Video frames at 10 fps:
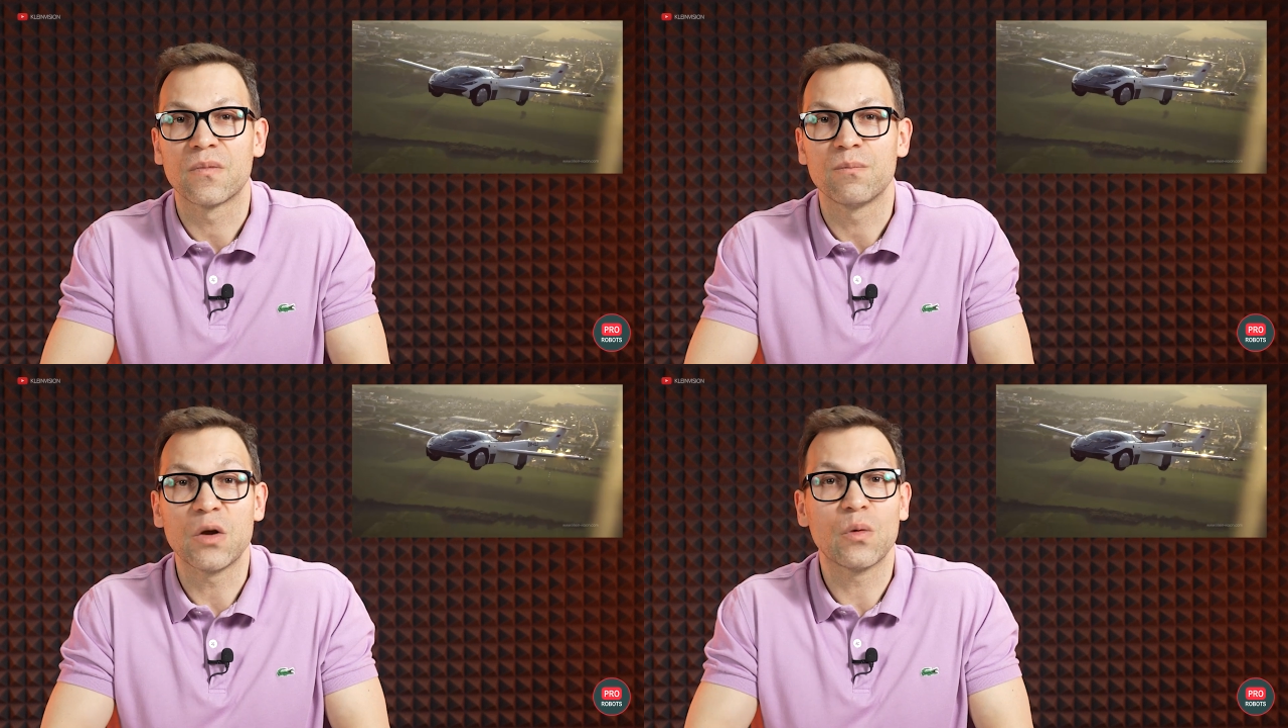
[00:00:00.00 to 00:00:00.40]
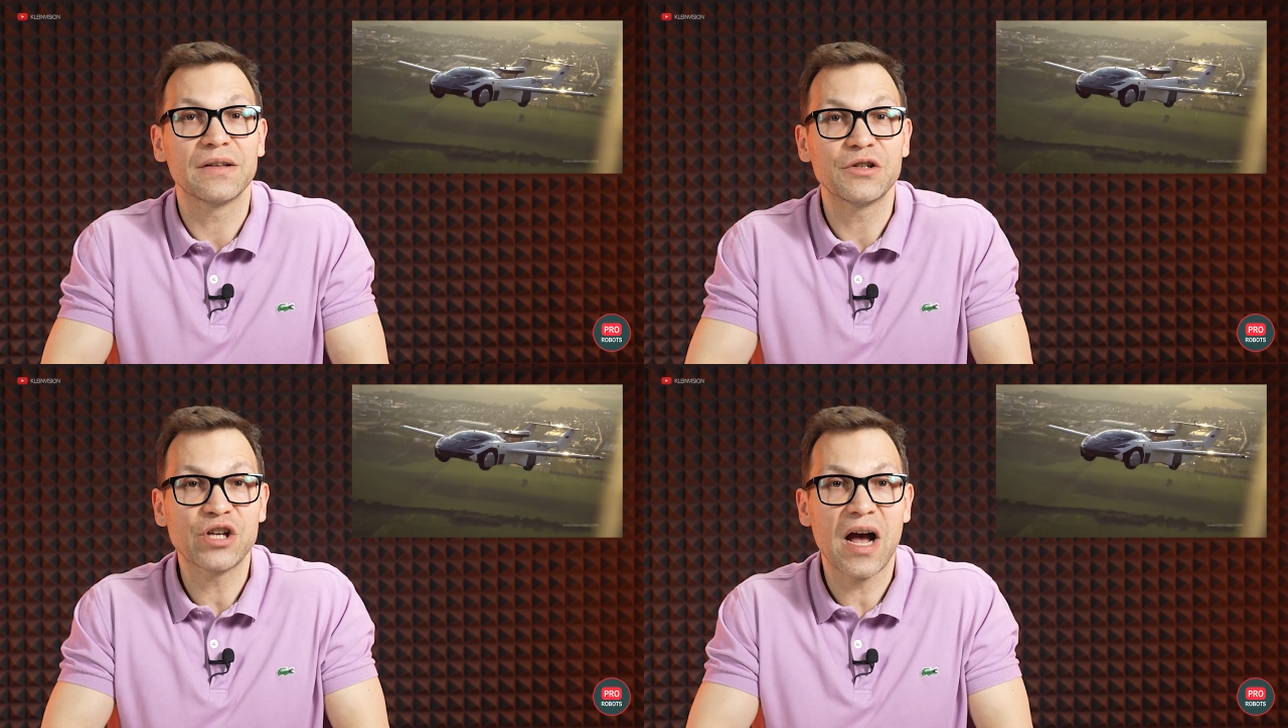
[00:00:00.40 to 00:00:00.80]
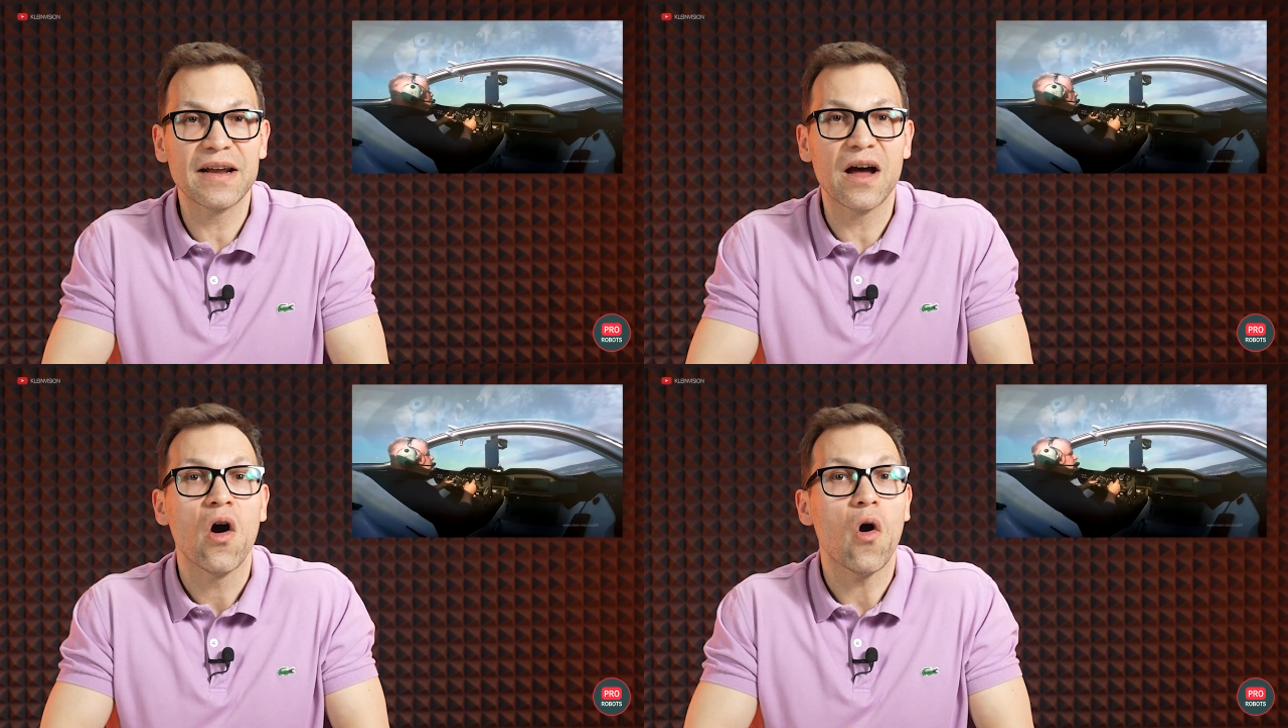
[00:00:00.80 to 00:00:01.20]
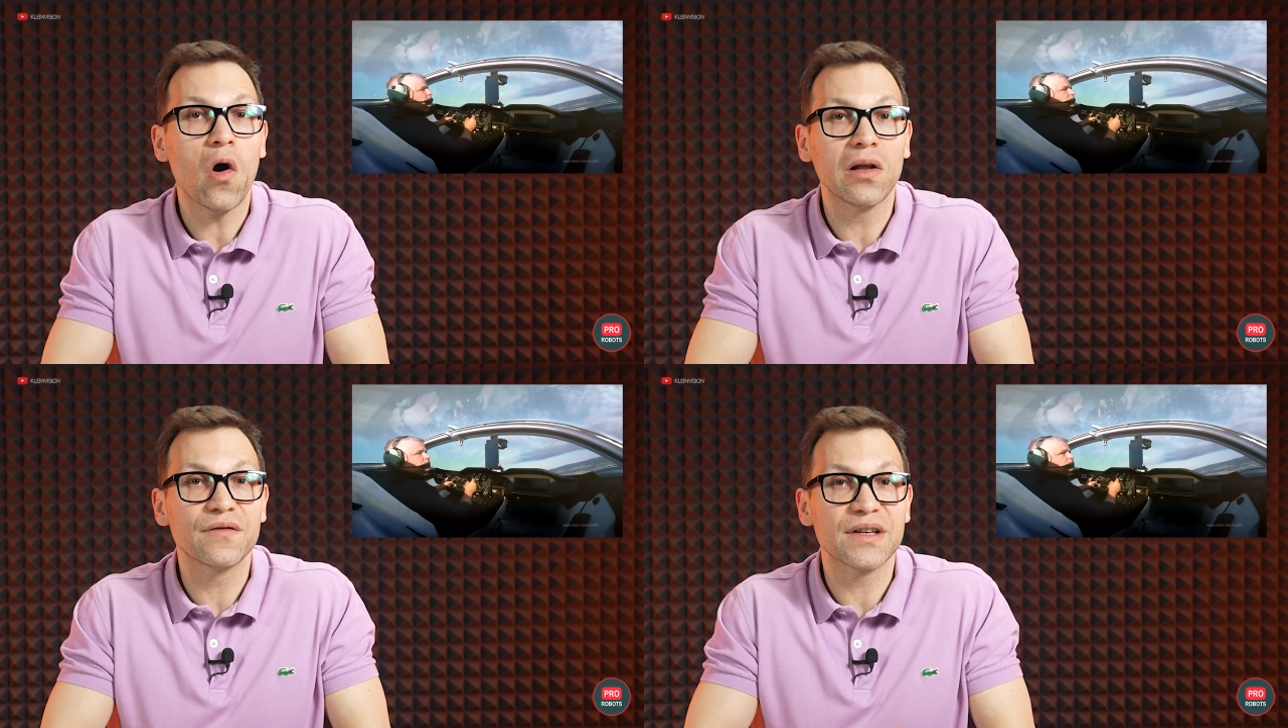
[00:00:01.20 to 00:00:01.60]
Meanwhile, in China,
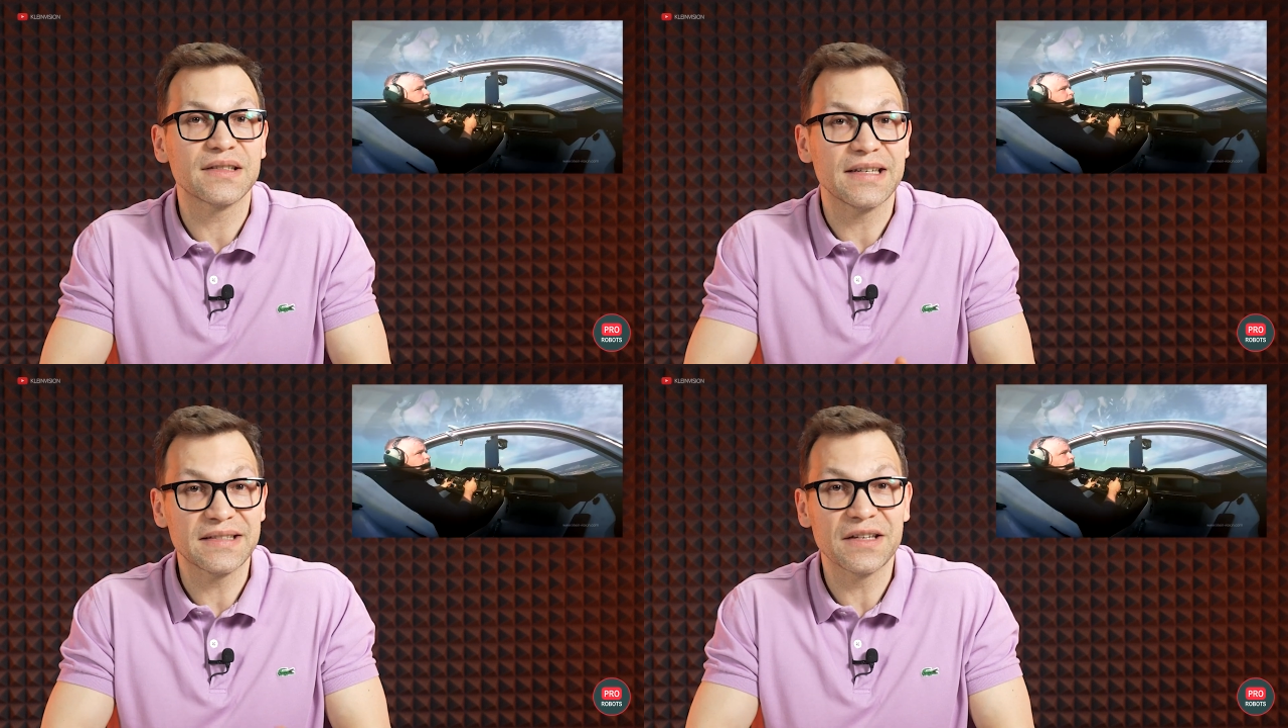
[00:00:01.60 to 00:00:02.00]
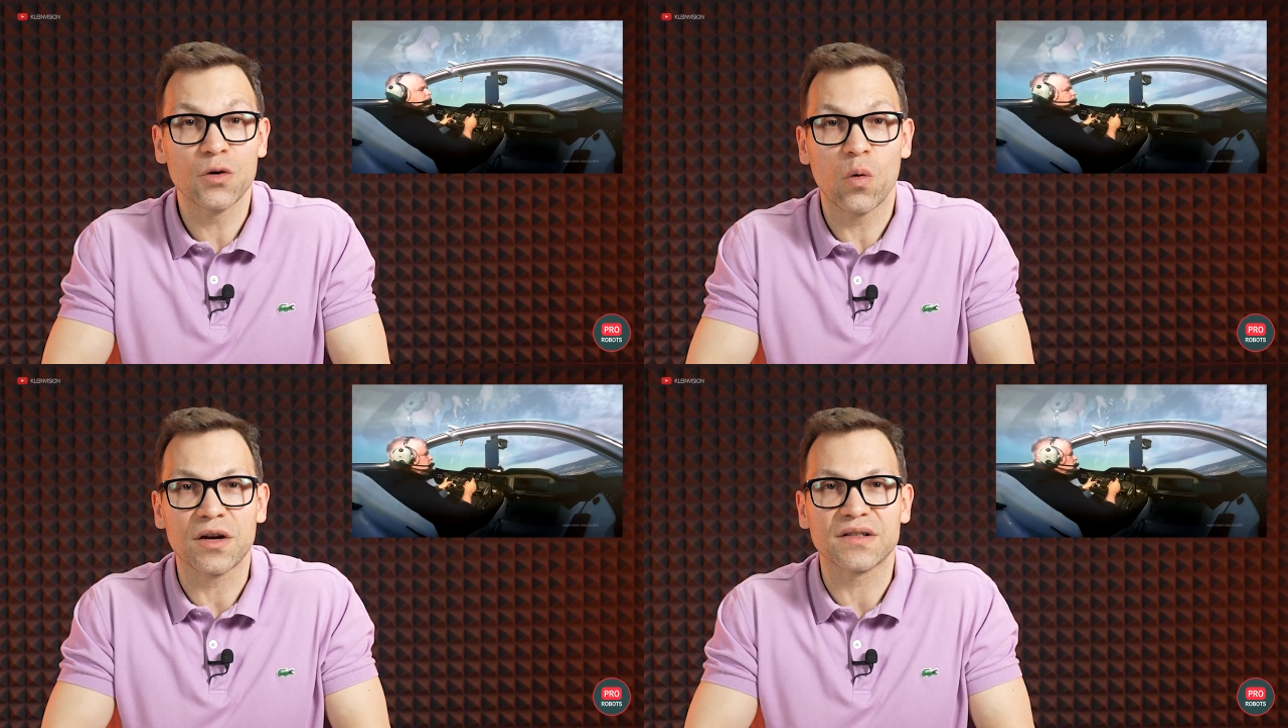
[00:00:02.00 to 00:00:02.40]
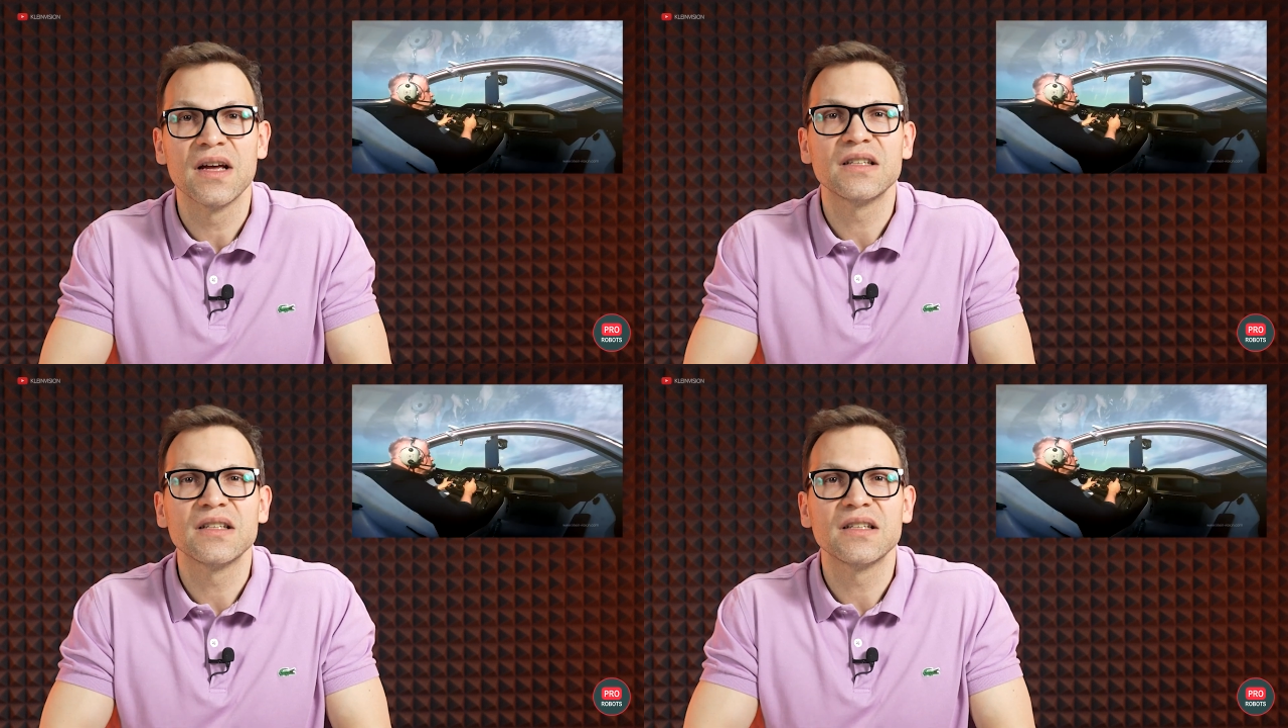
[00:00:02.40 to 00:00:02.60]
all of this is in the works.